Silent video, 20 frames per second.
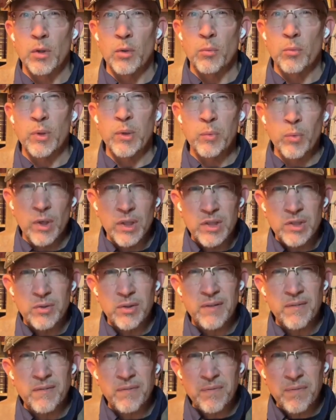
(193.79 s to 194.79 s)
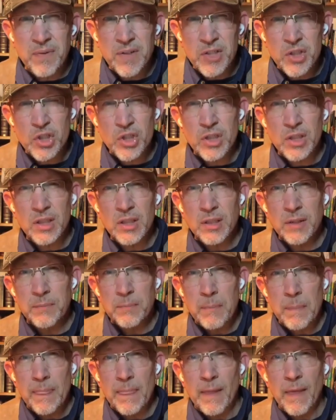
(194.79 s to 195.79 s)
We want to envision
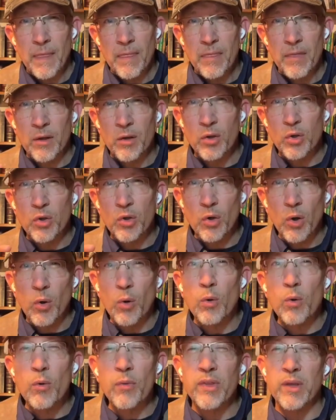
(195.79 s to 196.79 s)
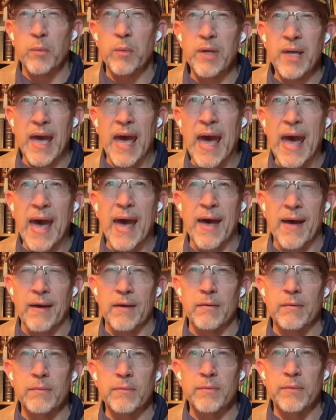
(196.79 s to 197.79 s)
the goal that we
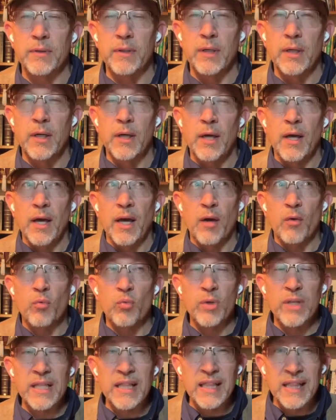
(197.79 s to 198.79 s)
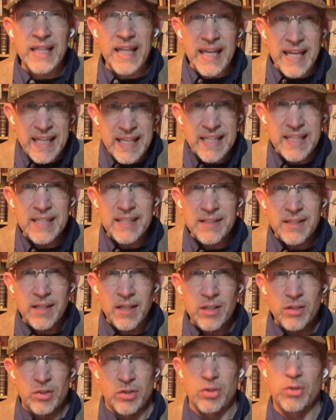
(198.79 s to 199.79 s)
have related
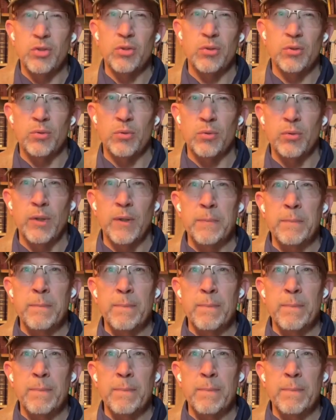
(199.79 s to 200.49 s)
to